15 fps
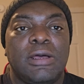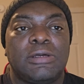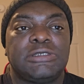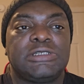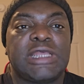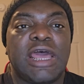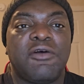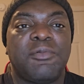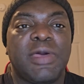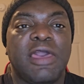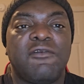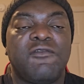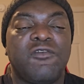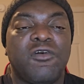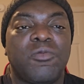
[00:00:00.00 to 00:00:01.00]
instead of
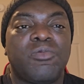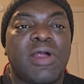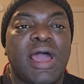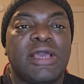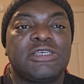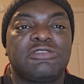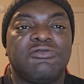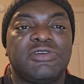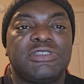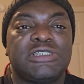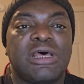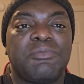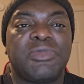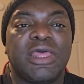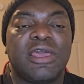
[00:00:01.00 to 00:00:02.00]
paying full price for
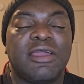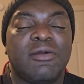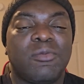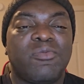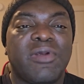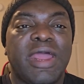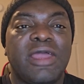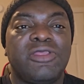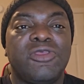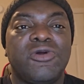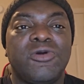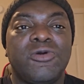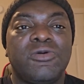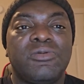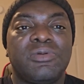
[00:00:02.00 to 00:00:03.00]
something brand
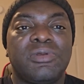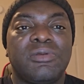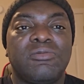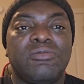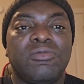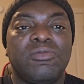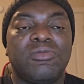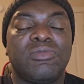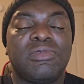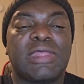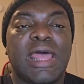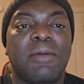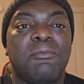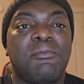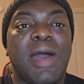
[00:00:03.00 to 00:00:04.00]
new
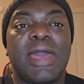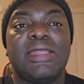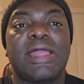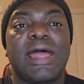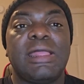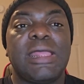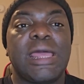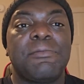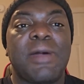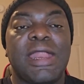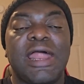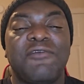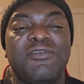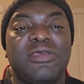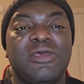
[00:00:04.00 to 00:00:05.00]
that they might
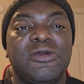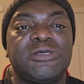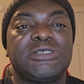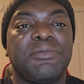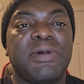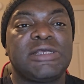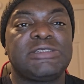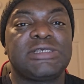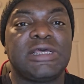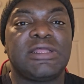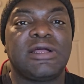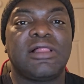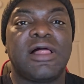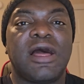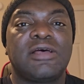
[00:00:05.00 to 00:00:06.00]
not even use and might sit in
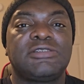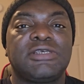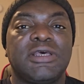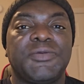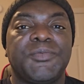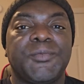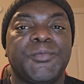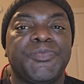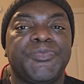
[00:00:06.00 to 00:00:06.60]
the closet.